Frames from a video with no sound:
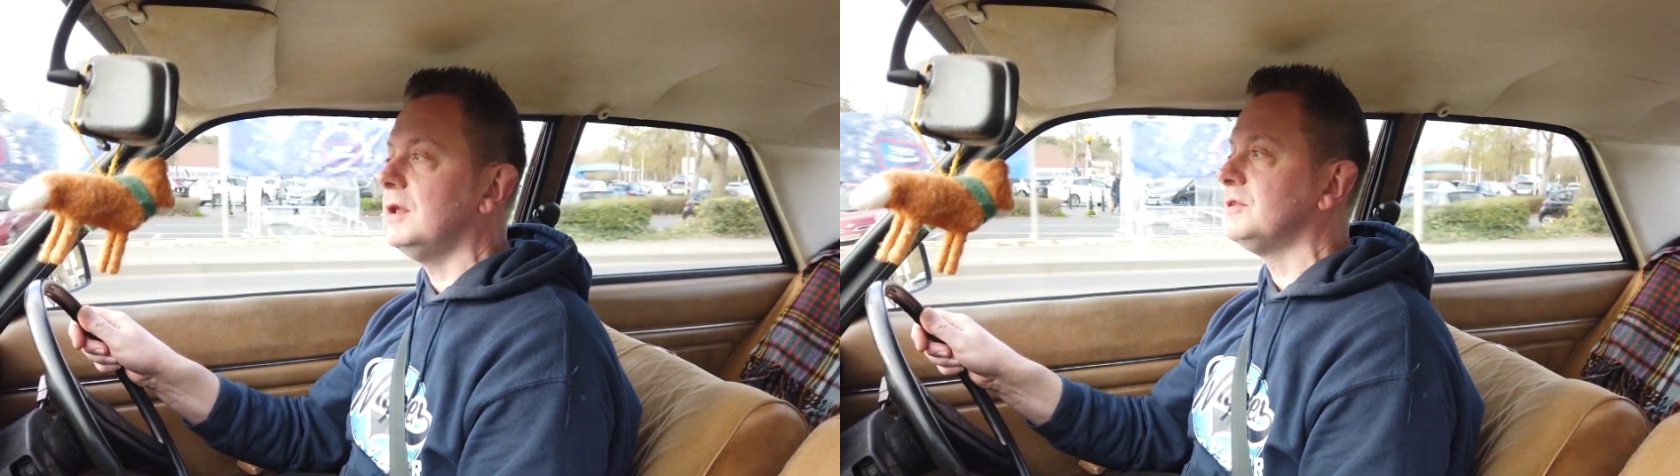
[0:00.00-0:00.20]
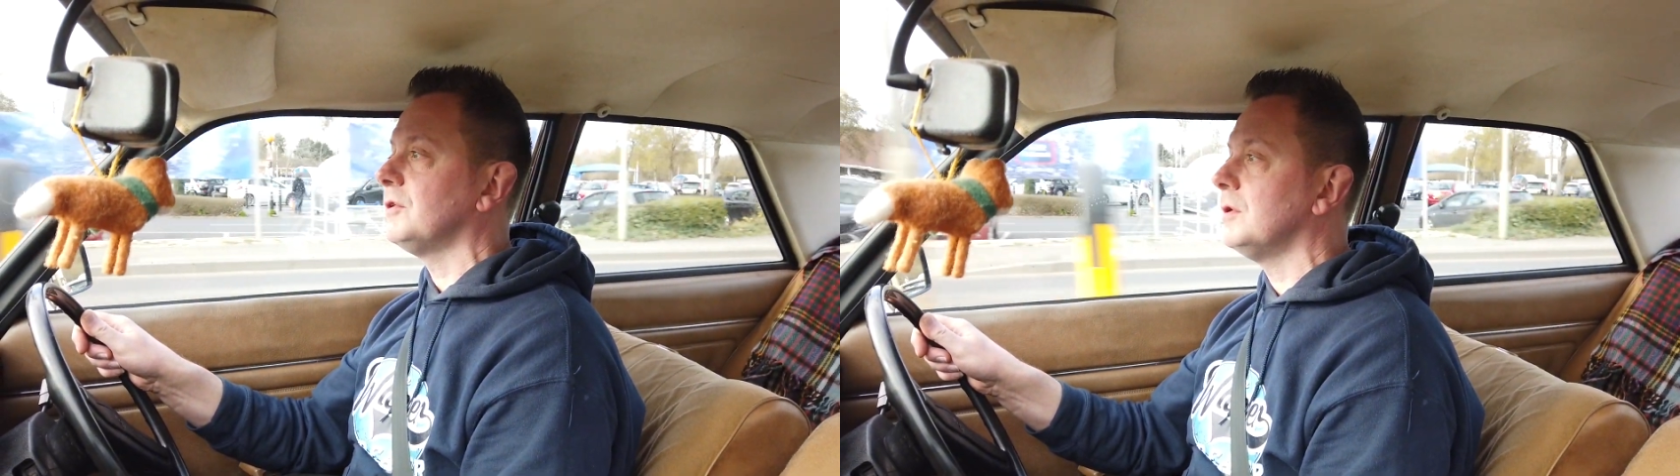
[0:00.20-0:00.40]

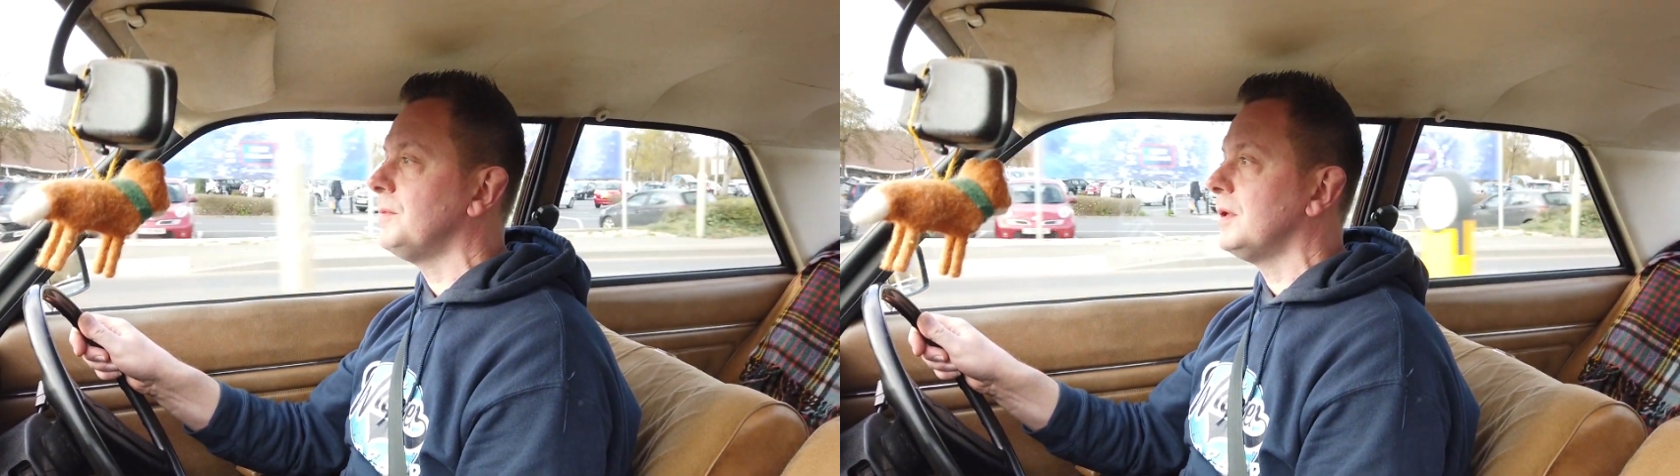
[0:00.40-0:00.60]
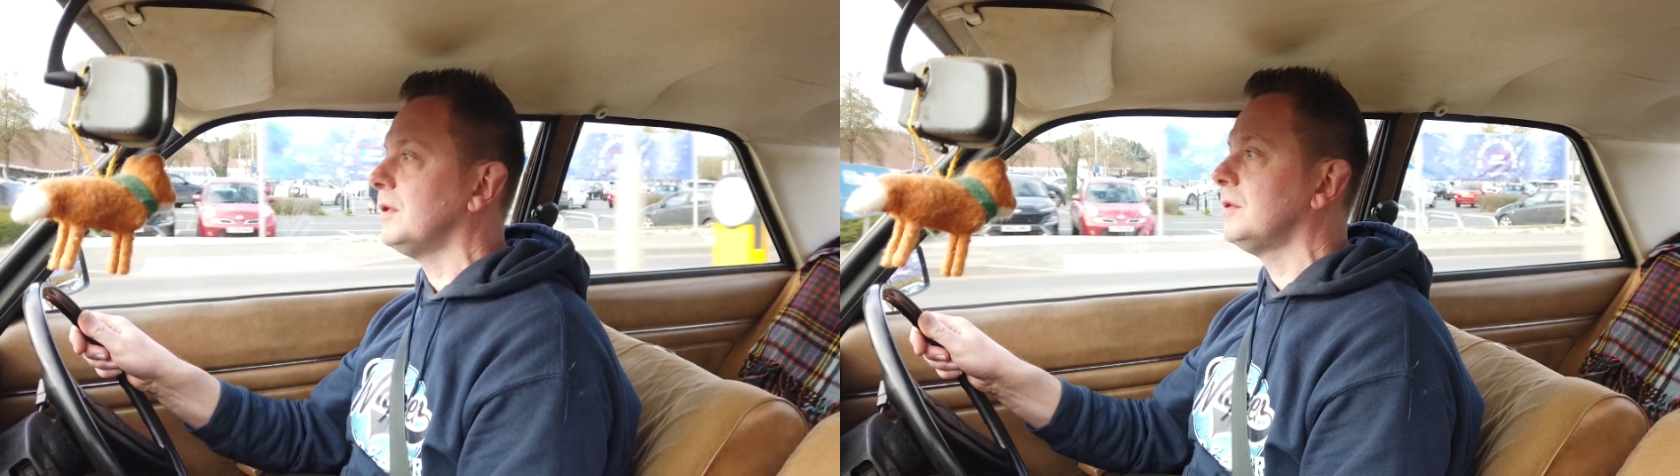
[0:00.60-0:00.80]
It's got a
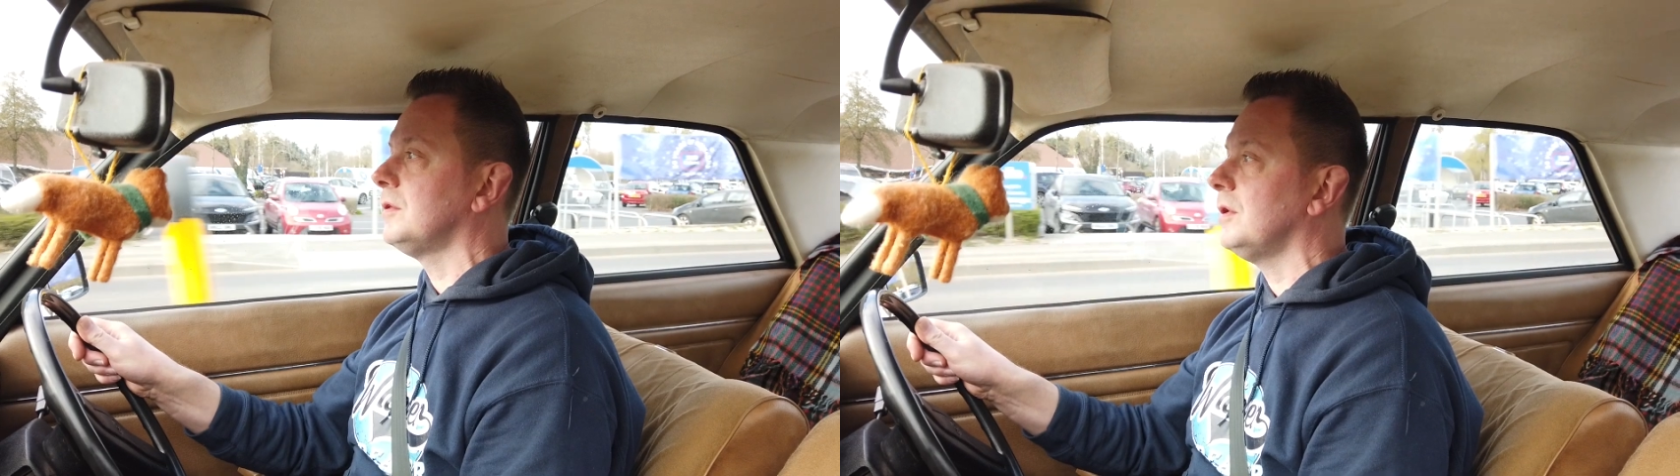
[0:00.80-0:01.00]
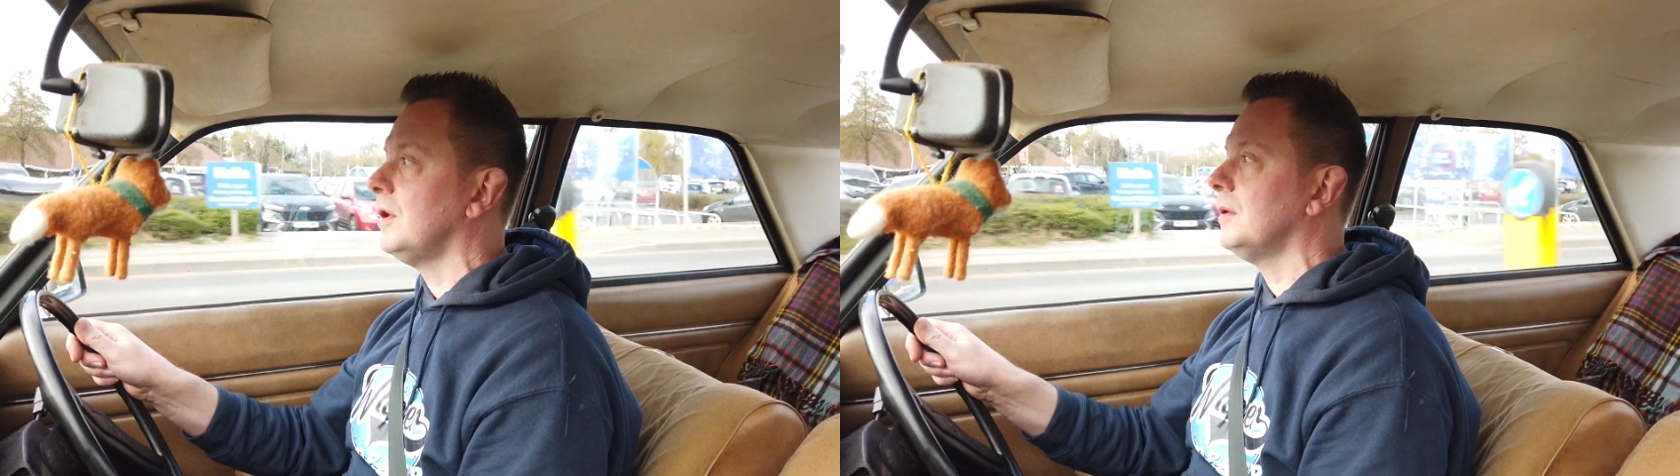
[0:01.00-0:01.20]
bit
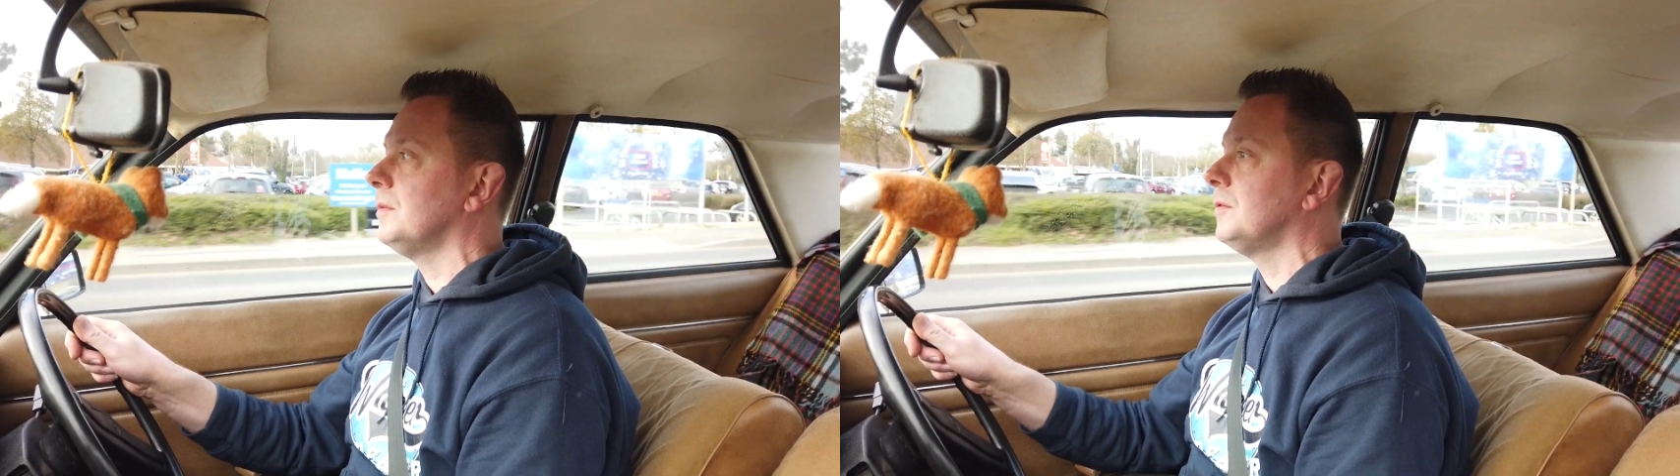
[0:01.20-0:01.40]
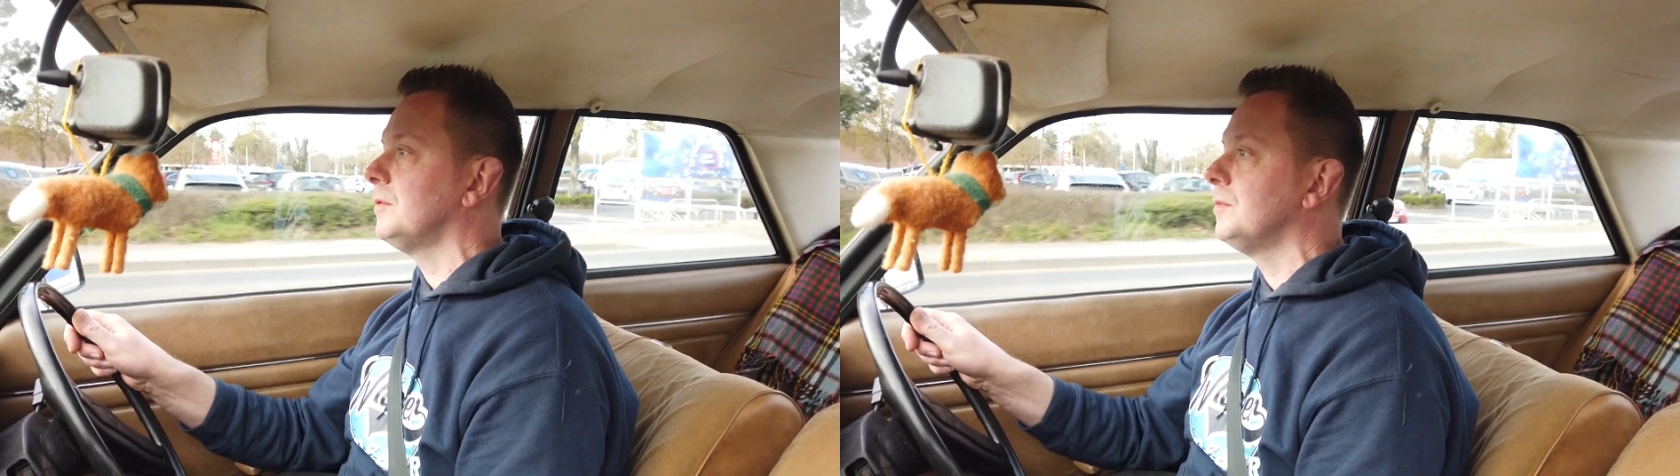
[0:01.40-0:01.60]

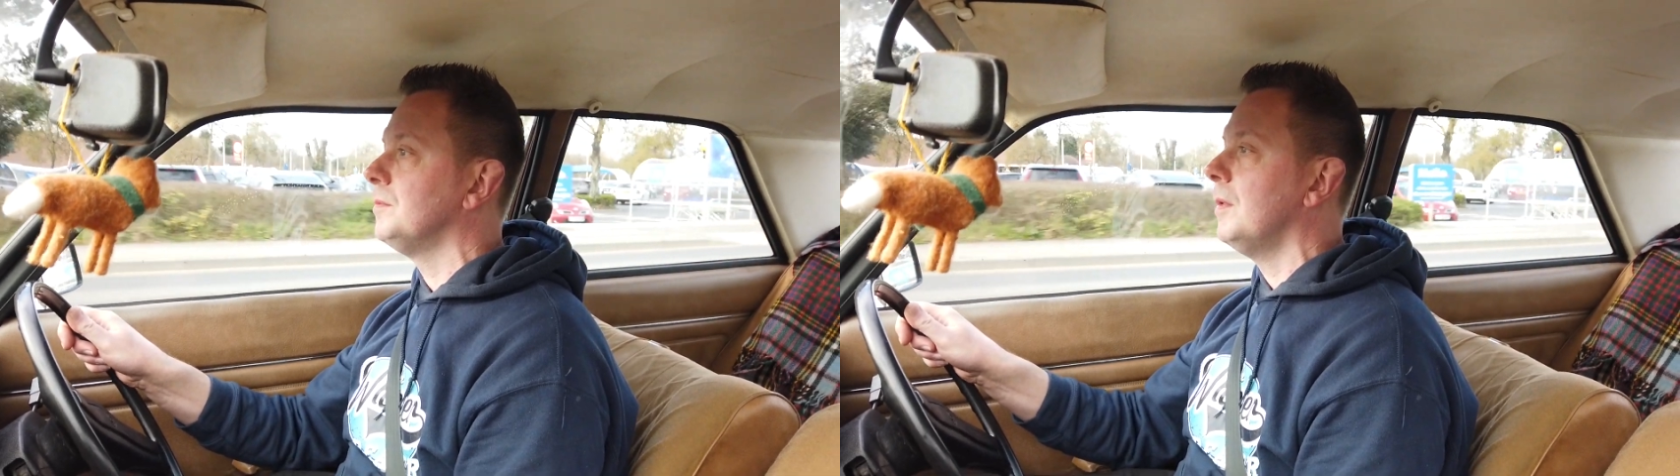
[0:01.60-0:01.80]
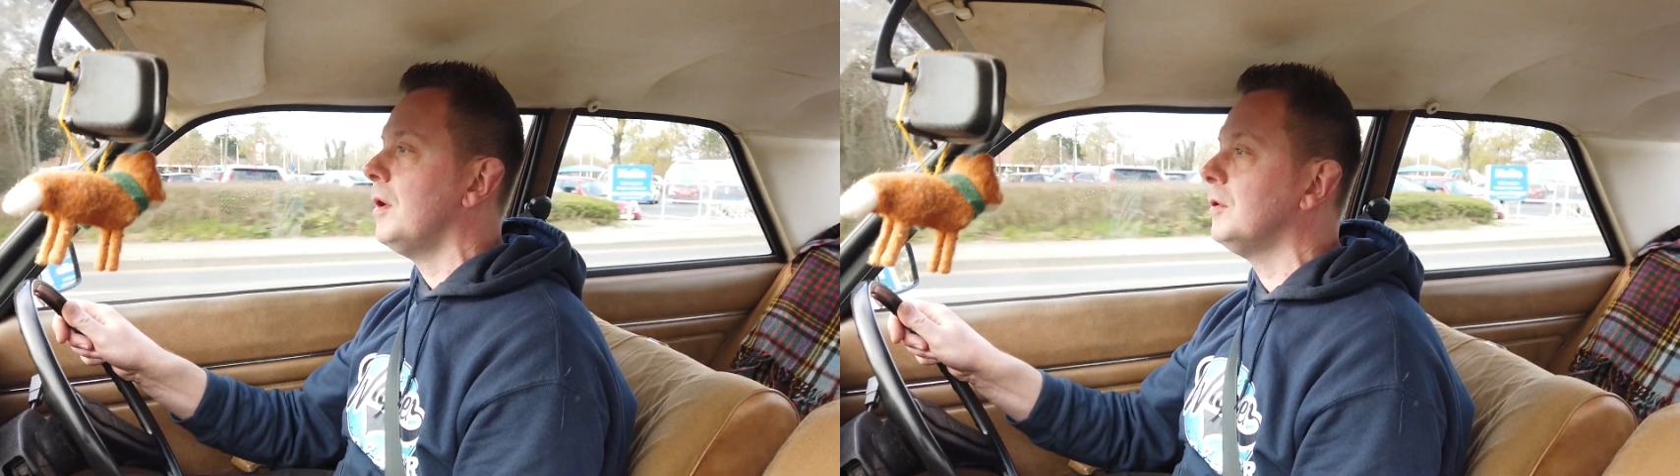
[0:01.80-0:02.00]

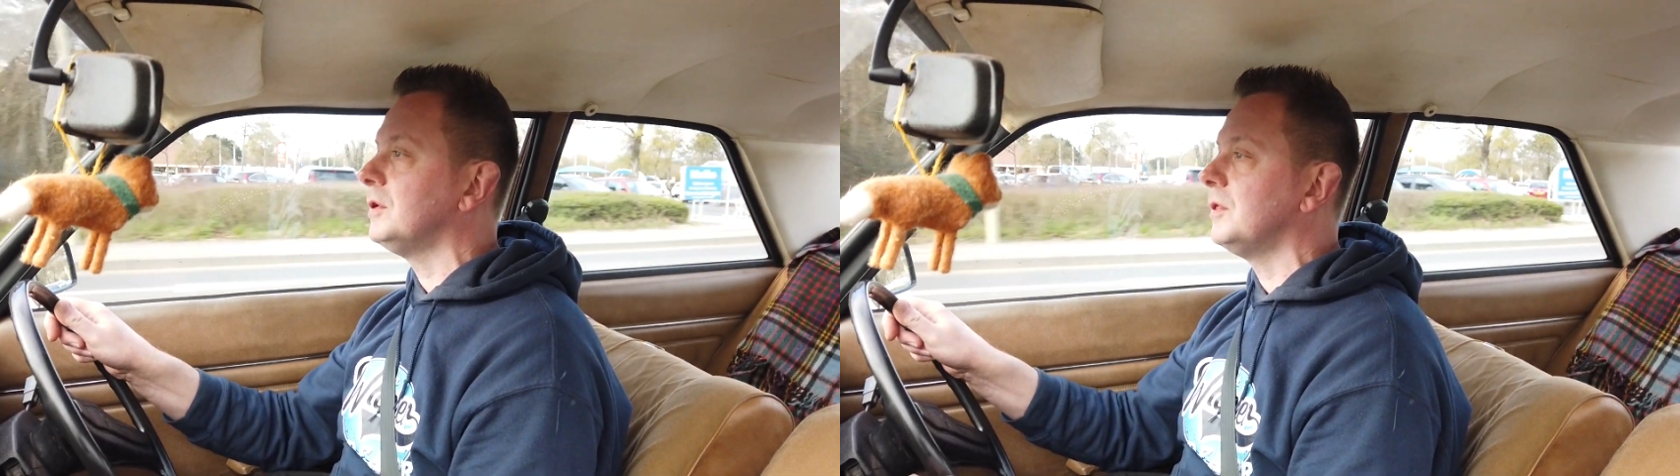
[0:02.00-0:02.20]
milder